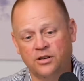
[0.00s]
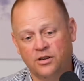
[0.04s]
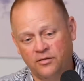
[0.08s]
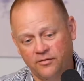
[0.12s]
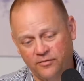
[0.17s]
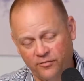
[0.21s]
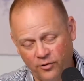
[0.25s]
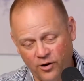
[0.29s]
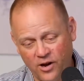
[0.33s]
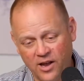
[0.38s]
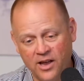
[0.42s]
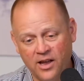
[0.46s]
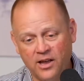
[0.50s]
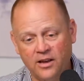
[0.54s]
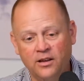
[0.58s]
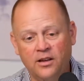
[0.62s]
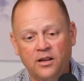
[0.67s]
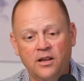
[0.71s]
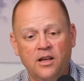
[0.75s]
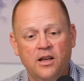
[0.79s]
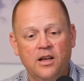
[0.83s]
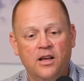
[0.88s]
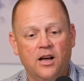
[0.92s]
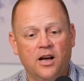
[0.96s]

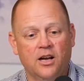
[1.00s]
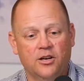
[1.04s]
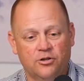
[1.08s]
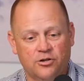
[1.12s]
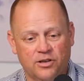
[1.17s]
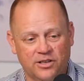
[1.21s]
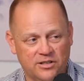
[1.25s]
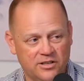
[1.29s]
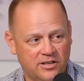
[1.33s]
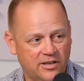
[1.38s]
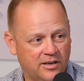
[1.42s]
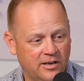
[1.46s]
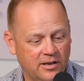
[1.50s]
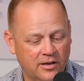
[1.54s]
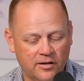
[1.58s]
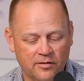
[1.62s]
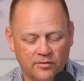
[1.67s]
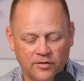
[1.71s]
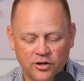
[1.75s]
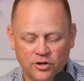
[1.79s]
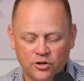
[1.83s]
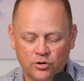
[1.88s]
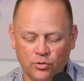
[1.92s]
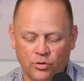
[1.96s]
friend, a trusted
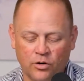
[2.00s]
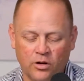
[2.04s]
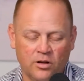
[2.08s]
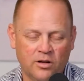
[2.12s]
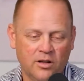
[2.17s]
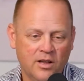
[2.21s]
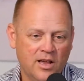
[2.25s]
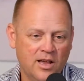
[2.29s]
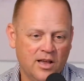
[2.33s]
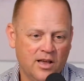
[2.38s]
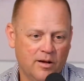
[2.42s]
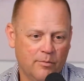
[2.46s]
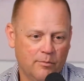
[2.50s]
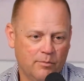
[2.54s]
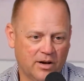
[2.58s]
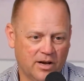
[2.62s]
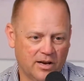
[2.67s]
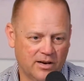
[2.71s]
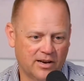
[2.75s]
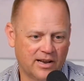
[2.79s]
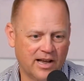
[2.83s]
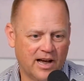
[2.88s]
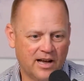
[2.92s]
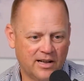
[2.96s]
individual,
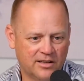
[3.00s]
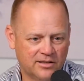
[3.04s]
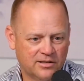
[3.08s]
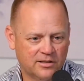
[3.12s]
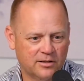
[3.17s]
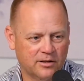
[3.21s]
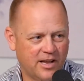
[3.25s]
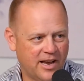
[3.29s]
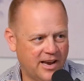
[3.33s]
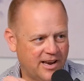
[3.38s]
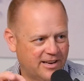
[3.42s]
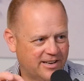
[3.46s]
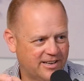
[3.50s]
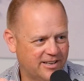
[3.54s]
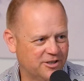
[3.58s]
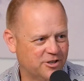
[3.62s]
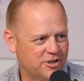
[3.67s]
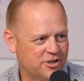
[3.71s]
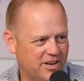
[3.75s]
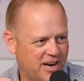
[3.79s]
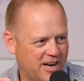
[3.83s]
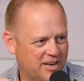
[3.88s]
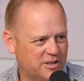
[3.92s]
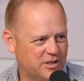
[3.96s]
but God's light can
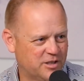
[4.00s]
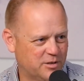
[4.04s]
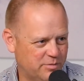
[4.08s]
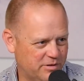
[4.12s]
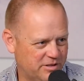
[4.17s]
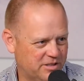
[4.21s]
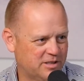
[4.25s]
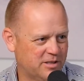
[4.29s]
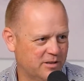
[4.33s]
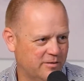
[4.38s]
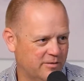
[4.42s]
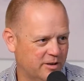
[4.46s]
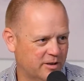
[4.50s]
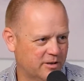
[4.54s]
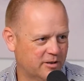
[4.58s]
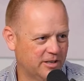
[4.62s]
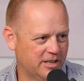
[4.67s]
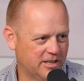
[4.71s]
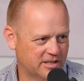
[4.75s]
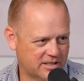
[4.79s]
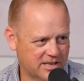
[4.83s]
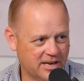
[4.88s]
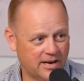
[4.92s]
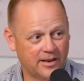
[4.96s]
shine
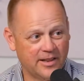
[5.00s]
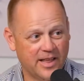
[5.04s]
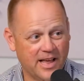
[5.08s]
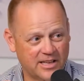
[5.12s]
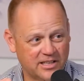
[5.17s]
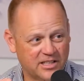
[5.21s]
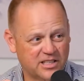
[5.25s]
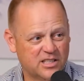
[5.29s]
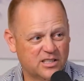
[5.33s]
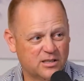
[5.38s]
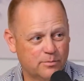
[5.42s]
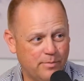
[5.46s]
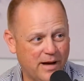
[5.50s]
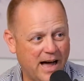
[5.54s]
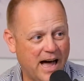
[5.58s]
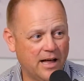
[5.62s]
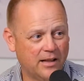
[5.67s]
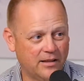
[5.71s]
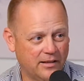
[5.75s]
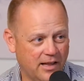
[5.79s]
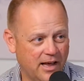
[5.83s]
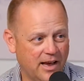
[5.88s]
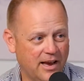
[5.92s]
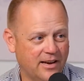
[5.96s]
specifically. It's kind of that
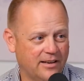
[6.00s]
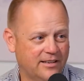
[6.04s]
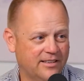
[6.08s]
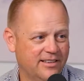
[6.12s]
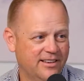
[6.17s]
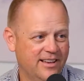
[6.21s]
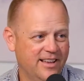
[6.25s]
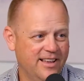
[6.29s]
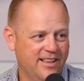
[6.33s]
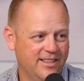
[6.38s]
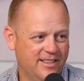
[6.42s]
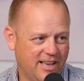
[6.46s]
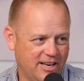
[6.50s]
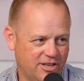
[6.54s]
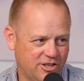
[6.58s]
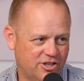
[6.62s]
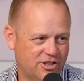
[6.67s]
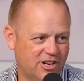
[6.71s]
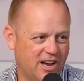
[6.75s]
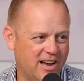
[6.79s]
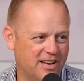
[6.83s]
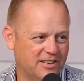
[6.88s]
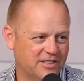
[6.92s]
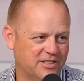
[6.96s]
spotlight that
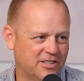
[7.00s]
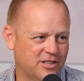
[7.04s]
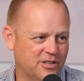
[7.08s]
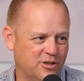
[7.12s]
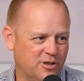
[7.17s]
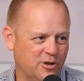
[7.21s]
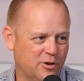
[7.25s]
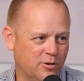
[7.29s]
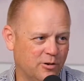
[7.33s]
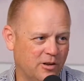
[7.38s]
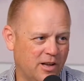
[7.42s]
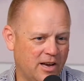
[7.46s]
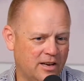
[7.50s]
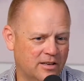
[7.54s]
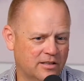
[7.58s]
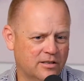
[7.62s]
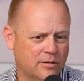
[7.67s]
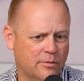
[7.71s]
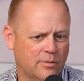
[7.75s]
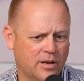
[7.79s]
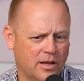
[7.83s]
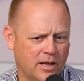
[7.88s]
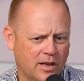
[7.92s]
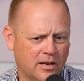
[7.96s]
shines into your light.
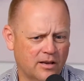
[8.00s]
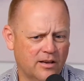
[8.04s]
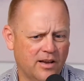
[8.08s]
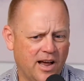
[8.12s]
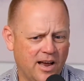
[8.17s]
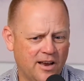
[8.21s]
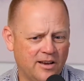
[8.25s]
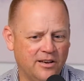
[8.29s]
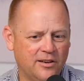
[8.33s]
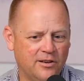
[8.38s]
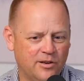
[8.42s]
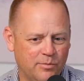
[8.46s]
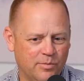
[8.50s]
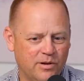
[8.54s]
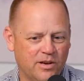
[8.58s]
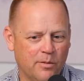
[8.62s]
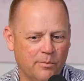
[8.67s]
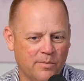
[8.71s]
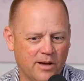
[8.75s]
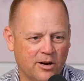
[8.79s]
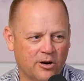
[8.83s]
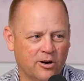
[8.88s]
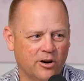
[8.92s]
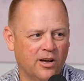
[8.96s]
So you're like, I need to be a
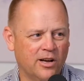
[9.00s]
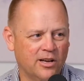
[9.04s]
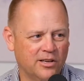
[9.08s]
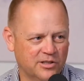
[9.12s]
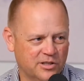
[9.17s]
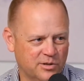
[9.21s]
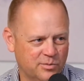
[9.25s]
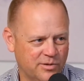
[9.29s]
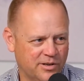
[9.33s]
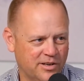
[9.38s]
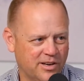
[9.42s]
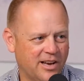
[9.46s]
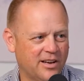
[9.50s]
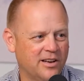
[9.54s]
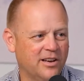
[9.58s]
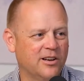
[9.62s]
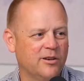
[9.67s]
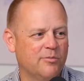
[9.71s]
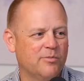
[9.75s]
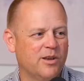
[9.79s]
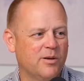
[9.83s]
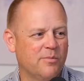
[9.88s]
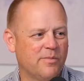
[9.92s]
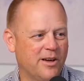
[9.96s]
better husband. I need
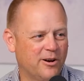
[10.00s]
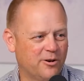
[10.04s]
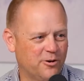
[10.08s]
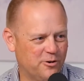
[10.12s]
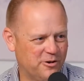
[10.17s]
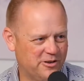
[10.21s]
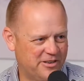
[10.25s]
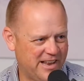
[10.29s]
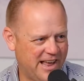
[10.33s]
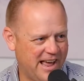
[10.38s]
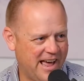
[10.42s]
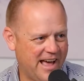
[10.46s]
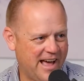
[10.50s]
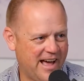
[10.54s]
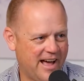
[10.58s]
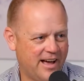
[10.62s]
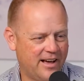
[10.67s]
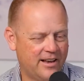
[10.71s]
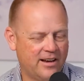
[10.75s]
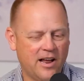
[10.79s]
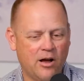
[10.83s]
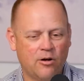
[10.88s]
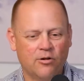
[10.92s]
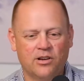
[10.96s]
to be a better
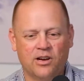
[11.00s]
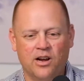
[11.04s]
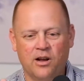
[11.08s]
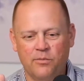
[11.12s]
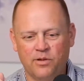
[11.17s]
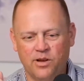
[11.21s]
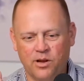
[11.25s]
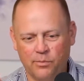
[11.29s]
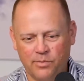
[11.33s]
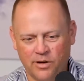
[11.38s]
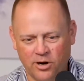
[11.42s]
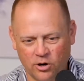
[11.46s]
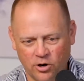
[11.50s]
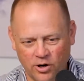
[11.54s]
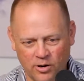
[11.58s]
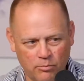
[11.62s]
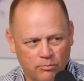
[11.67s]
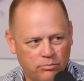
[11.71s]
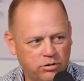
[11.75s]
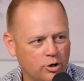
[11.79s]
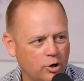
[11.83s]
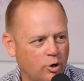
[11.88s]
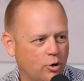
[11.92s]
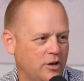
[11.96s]
dad. How can I be a better
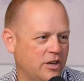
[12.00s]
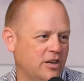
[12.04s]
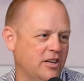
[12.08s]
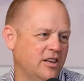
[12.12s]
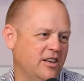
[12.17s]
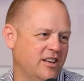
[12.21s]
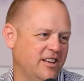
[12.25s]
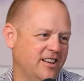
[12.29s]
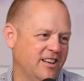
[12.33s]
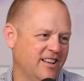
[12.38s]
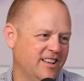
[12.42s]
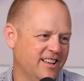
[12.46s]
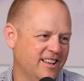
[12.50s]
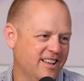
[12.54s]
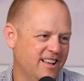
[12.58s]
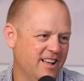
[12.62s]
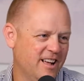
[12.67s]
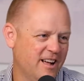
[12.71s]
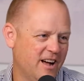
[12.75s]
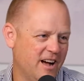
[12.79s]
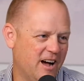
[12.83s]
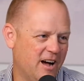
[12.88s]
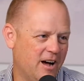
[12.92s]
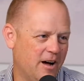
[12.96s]
employee?
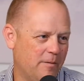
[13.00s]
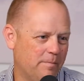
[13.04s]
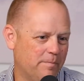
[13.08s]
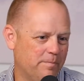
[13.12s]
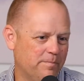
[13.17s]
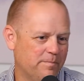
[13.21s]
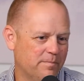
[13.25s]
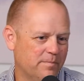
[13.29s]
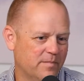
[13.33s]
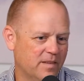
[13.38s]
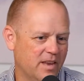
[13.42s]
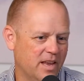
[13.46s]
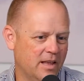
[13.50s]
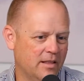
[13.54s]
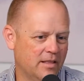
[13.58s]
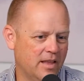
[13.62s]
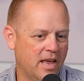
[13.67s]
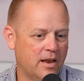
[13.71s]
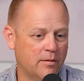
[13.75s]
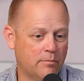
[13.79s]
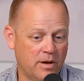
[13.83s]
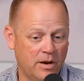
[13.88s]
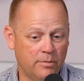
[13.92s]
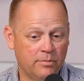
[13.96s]
And
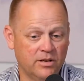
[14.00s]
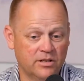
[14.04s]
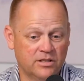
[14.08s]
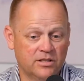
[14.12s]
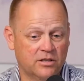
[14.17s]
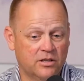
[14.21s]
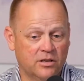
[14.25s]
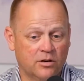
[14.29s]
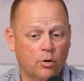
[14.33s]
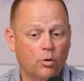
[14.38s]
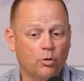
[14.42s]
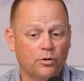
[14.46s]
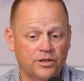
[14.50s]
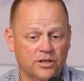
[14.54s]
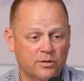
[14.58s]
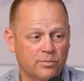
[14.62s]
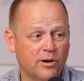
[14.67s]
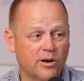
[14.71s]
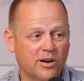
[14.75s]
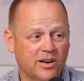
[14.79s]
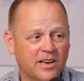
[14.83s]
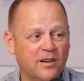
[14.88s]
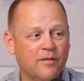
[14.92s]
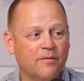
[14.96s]
maybe it's the Holy
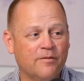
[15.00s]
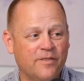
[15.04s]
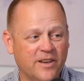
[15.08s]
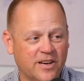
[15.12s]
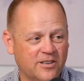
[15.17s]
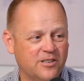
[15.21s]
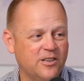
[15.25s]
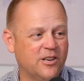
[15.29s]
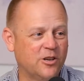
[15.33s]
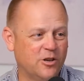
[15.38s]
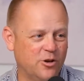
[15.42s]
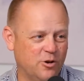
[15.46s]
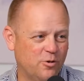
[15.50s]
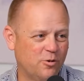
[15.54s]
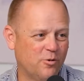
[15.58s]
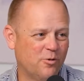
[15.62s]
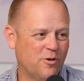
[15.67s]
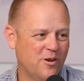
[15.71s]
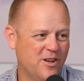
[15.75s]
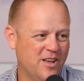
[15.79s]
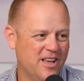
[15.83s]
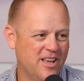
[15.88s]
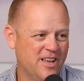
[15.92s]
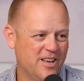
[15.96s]
Spirit convicting you,
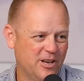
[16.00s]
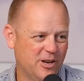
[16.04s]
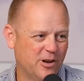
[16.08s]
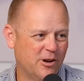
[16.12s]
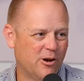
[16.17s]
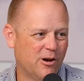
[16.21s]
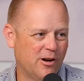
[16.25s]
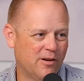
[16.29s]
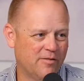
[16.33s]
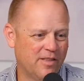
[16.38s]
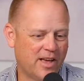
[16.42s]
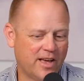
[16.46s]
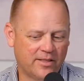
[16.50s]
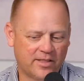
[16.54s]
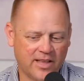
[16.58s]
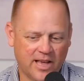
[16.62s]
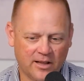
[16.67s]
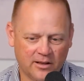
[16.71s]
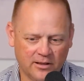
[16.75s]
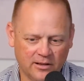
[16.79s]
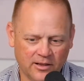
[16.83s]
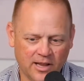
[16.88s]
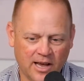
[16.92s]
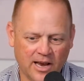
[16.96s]
you know, of
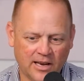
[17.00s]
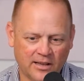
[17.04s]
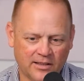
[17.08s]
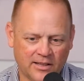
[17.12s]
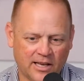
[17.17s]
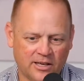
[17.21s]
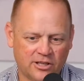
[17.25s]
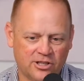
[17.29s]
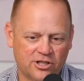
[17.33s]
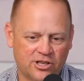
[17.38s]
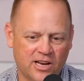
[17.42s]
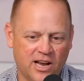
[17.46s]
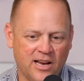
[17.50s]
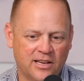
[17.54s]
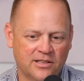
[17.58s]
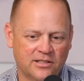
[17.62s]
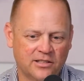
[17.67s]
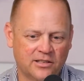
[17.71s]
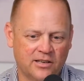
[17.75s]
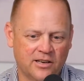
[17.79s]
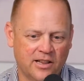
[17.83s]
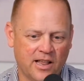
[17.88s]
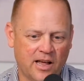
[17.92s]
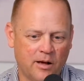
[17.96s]
that light that
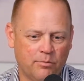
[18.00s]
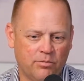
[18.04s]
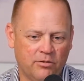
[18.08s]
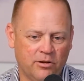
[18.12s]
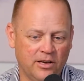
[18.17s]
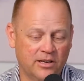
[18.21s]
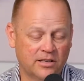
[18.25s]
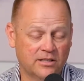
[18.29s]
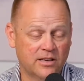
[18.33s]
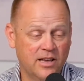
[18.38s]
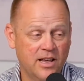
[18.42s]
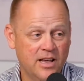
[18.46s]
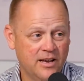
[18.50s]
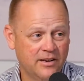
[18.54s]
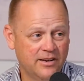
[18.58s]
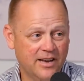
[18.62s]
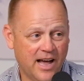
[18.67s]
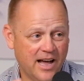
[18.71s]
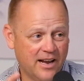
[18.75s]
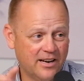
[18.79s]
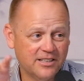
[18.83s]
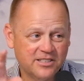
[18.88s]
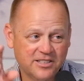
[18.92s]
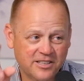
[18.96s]
shines into that place,
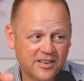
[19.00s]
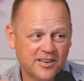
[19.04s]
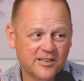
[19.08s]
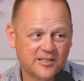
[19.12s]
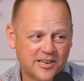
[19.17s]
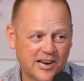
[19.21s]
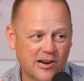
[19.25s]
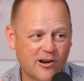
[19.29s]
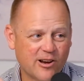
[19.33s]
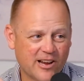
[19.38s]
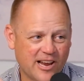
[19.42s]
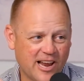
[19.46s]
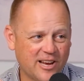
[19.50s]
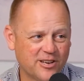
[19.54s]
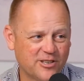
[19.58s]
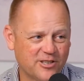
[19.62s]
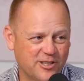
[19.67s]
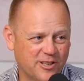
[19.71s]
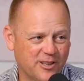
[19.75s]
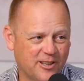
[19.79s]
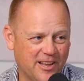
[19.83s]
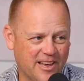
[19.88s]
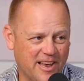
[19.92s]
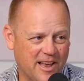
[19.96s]
not as an
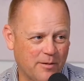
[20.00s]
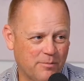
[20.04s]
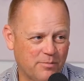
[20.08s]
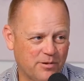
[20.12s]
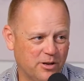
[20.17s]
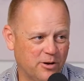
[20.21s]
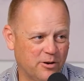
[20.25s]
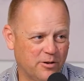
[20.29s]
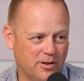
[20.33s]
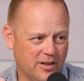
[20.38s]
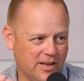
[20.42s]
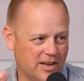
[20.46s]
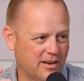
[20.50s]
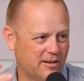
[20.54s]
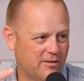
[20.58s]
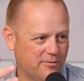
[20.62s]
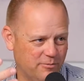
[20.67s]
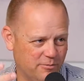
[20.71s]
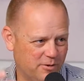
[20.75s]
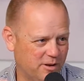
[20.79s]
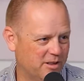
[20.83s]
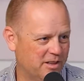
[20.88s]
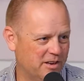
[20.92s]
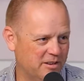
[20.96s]
interrogation lamp, you know, like
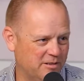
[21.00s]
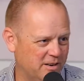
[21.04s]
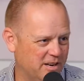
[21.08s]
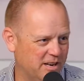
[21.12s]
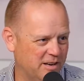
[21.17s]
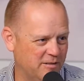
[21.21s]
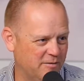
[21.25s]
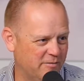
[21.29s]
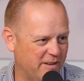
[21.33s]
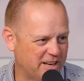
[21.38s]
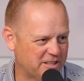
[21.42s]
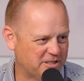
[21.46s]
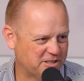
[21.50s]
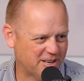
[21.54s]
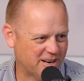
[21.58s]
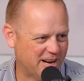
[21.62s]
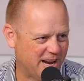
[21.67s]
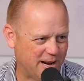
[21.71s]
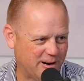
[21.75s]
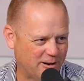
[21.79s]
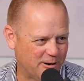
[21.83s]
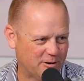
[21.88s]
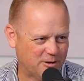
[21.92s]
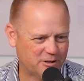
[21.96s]
with
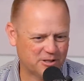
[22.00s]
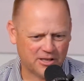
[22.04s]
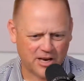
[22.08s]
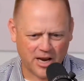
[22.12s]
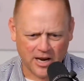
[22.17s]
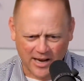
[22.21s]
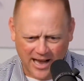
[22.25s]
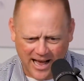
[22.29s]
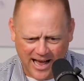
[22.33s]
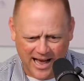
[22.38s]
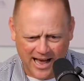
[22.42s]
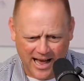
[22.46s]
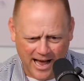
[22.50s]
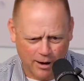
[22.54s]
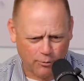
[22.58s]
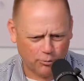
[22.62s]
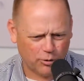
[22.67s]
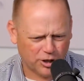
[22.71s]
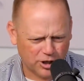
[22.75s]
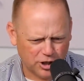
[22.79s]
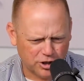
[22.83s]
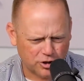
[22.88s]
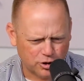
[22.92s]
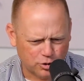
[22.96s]
investigators saying,
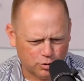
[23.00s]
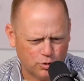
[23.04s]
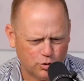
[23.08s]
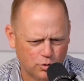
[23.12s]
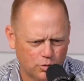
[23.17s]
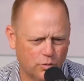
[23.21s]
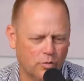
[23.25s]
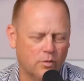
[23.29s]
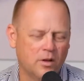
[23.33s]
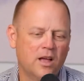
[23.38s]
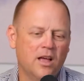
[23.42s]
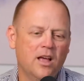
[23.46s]
what did you do?